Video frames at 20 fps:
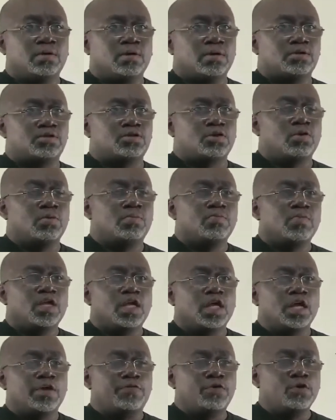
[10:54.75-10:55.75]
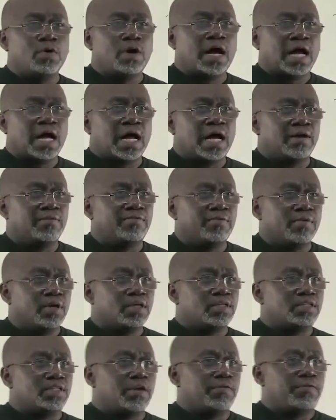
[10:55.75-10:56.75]
So if you have,
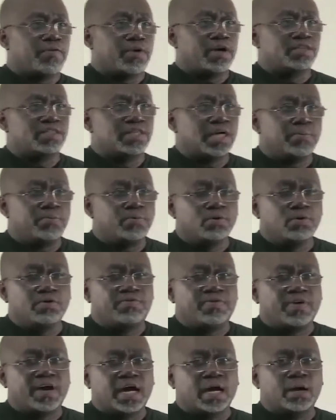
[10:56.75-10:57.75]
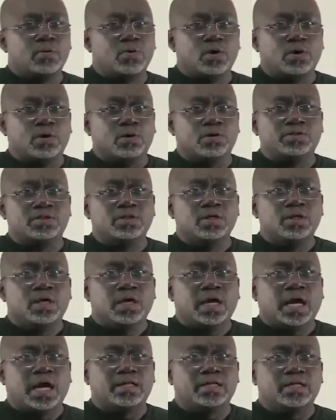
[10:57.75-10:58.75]
say for example, firewalls,
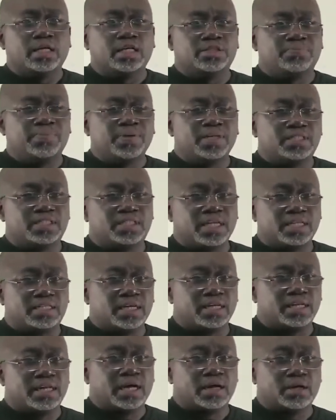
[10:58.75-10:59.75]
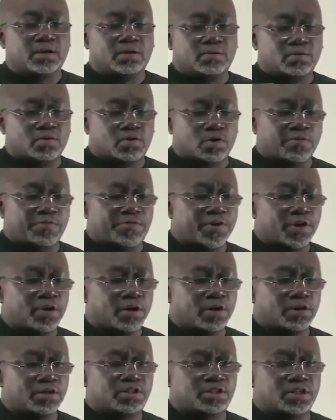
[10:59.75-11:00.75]
and it's been stated and
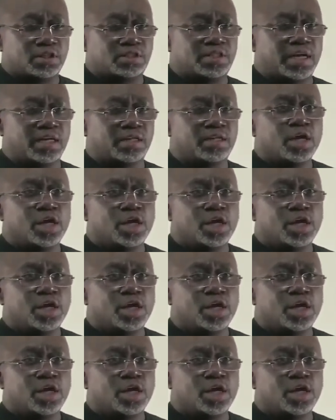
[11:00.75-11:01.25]
configured such that